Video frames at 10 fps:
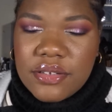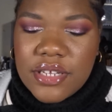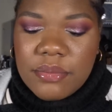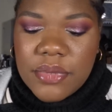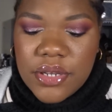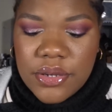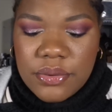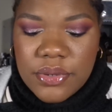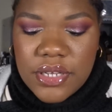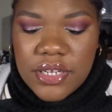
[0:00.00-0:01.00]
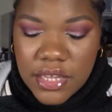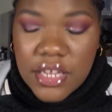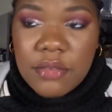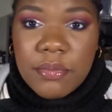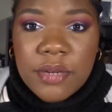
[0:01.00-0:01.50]
down below.
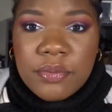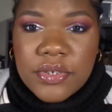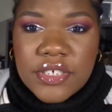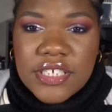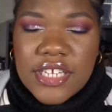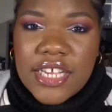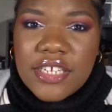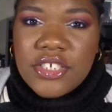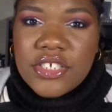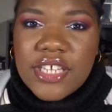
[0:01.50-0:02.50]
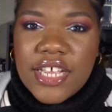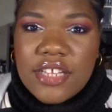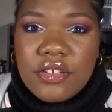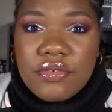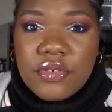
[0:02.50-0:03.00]
In my project, I just
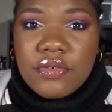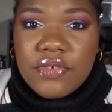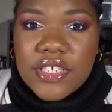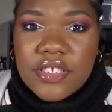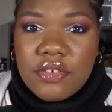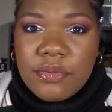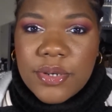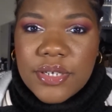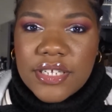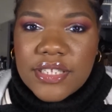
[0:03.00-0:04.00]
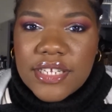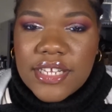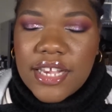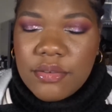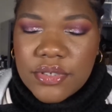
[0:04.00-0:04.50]
had a full face of product that
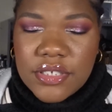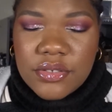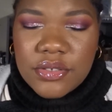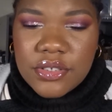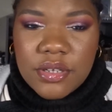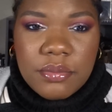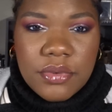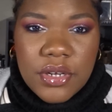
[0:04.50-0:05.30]
I wanted to use up.